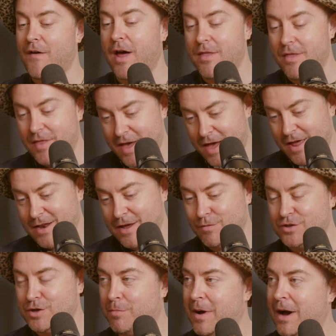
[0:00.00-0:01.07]
And then it
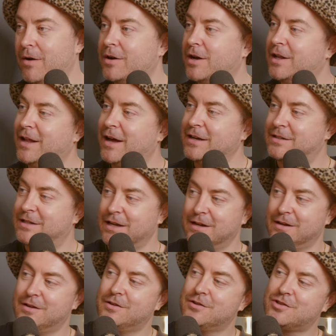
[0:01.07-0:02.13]
was about collecting
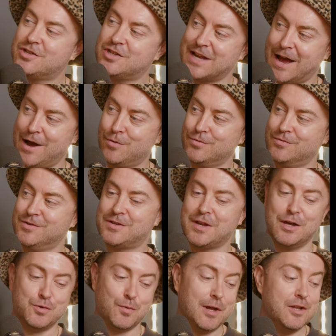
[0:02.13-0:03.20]
sounds
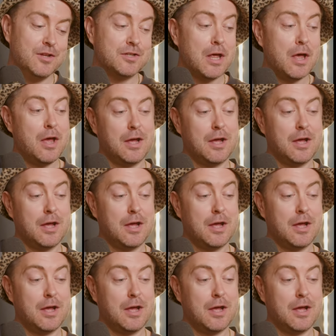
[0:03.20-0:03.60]
as well as